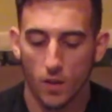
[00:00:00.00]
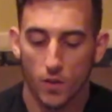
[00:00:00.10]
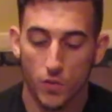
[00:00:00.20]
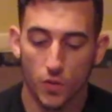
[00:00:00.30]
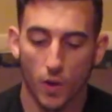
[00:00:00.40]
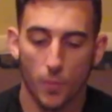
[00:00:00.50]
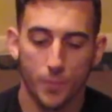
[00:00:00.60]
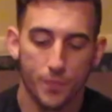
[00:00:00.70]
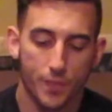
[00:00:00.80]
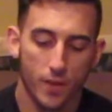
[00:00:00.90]
So
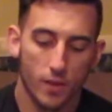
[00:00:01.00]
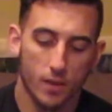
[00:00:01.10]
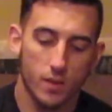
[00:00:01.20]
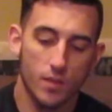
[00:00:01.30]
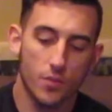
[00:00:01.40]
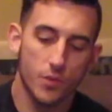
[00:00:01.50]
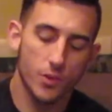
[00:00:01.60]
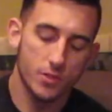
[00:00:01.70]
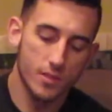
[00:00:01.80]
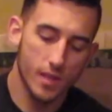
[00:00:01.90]
the
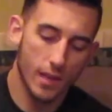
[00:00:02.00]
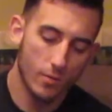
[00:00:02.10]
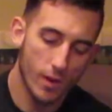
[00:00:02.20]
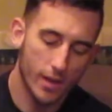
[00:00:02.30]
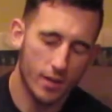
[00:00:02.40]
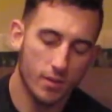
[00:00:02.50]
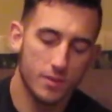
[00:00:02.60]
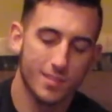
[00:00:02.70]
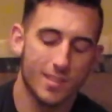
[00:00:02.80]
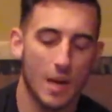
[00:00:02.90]
first thing right here
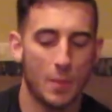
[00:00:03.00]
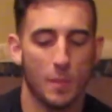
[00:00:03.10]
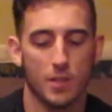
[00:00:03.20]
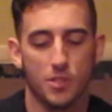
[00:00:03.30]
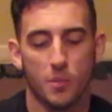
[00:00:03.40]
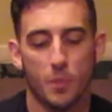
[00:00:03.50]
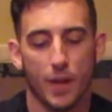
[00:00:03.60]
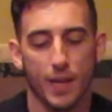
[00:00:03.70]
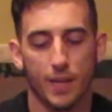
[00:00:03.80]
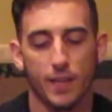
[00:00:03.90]
on the top of my gym
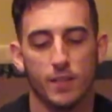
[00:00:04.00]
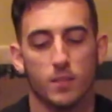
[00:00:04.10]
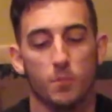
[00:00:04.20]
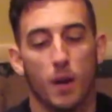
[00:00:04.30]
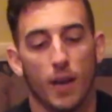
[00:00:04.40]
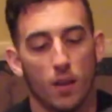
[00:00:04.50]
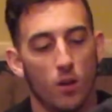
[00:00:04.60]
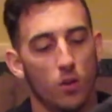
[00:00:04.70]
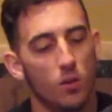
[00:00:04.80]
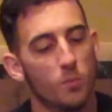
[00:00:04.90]
bag is my
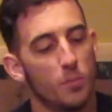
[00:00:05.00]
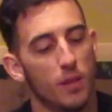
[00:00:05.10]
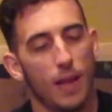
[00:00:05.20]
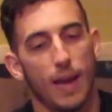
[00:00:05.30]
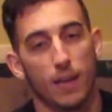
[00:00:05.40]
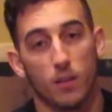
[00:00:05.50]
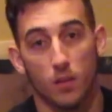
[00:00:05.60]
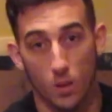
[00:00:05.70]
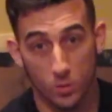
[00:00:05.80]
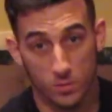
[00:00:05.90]
all black low